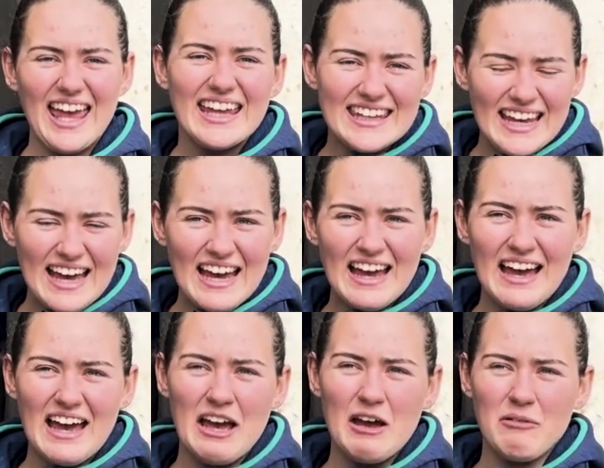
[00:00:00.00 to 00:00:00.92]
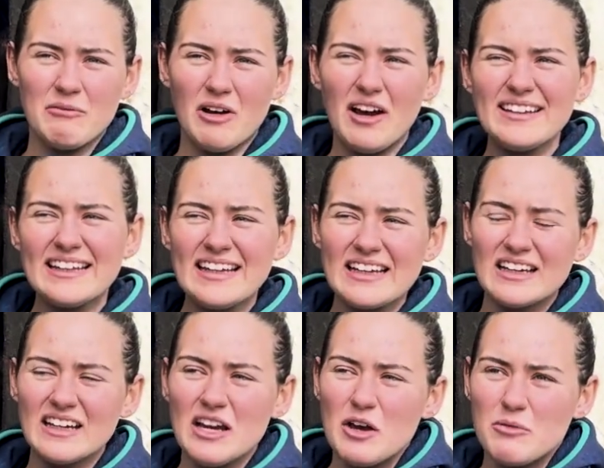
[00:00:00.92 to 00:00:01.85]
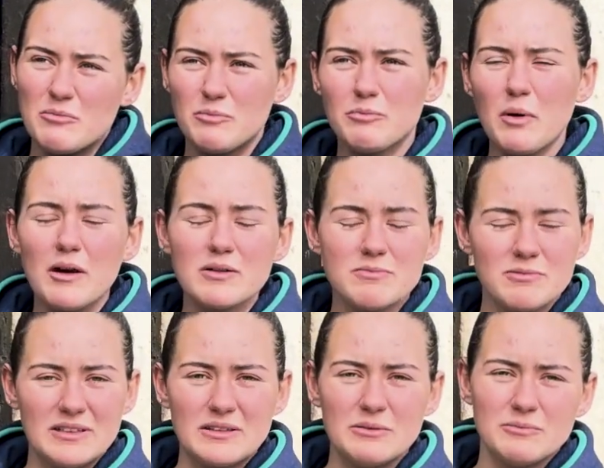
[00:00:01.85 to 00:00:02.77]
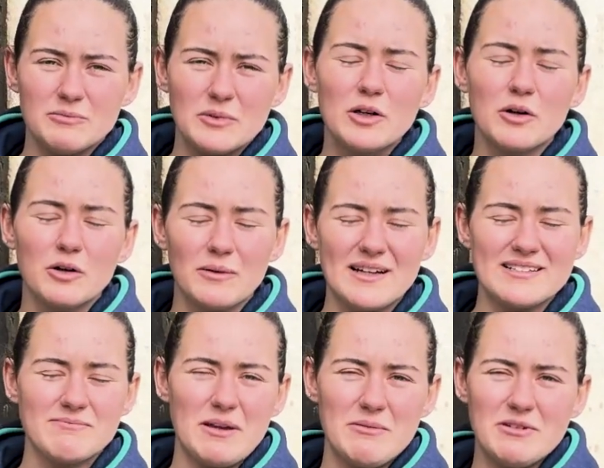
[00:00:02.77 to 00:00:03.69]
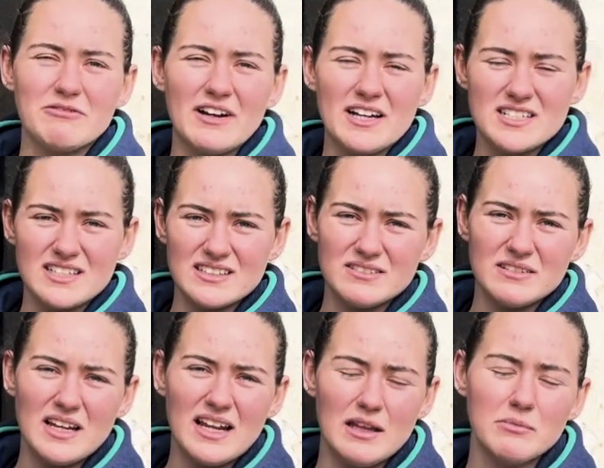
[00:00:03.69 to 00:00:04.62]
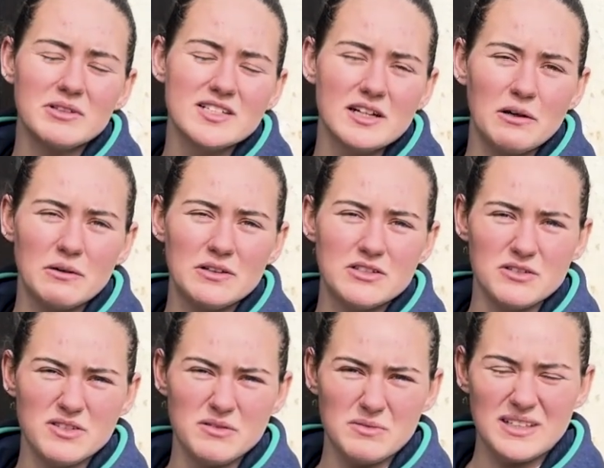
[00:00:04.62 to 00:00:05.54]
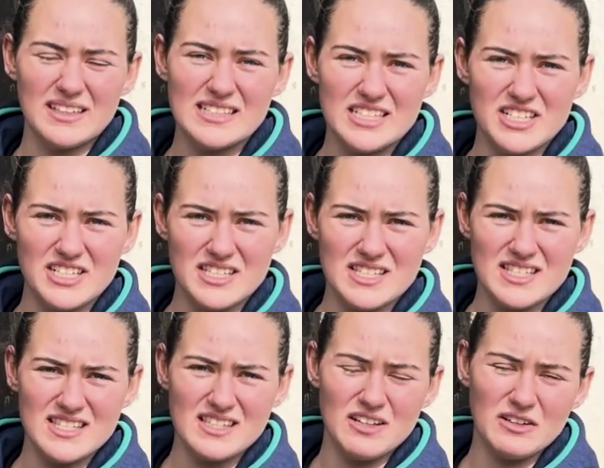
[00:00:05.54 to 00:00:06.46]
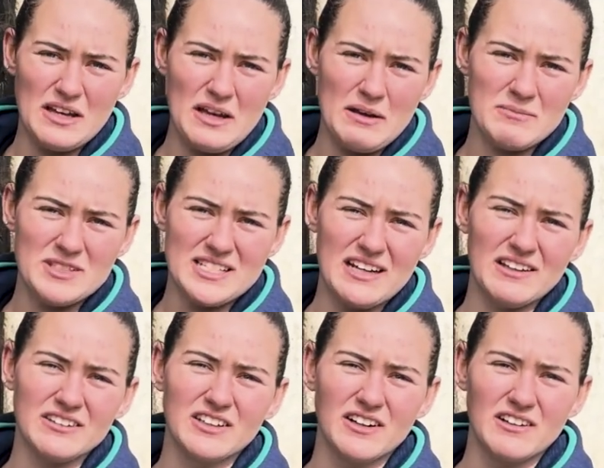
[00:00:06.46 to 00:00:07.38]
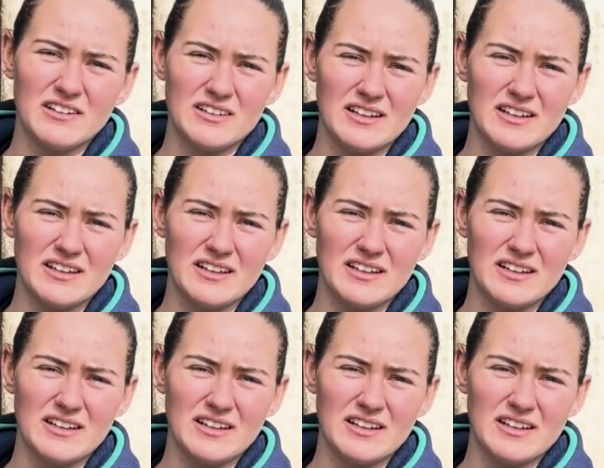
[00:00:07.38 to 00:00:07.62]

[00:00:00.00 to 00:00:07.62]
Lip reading: Yeah, I think probably we could have went maybe a little bit slower just with the conditions the day on the Curragh.